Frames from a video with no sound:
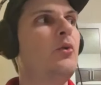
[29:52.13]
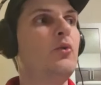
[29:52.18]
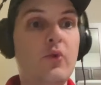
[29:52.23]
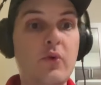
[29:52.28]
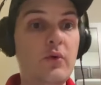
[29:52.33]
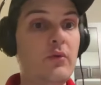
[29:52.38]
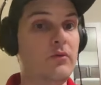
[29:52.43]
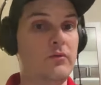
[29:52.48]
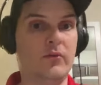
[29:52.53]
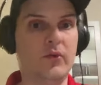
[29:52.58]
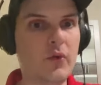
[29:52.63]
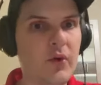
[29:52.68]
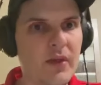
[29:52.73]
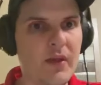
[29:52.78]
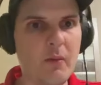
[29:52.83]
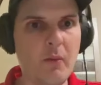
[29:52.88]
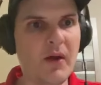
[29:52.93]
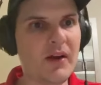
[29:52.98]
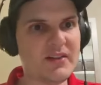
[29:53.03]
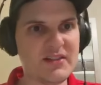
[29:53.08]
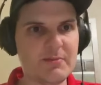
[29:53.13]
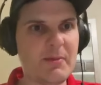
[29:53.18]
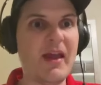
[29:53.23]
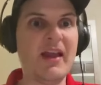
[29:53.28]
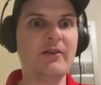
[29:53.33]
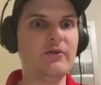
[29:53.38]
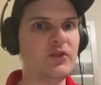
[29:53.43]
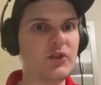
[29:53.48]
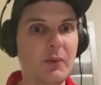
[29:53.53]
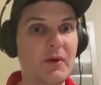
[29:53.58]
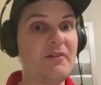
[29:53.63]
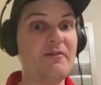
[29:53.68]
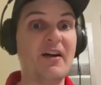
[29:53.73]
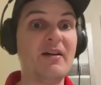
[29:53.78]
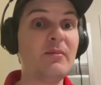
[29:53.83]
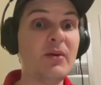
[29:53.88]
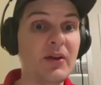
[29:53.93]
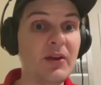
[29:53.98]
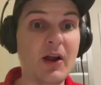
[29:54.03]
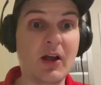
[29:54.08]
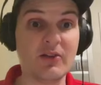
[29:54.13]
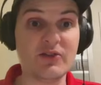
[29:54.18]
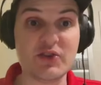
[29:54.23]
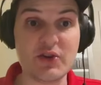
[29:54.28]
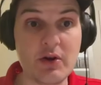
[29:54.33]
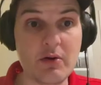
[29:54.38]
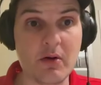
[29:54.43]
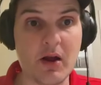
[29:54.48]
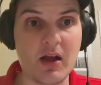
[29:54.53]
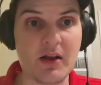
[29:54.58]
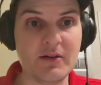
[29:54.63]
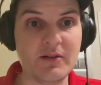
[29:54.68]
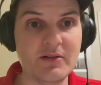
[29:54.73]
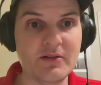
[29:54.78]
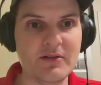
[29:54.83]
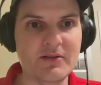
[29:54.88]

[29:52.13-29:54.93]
who who do they want to spend twenty-five million dollars a year on?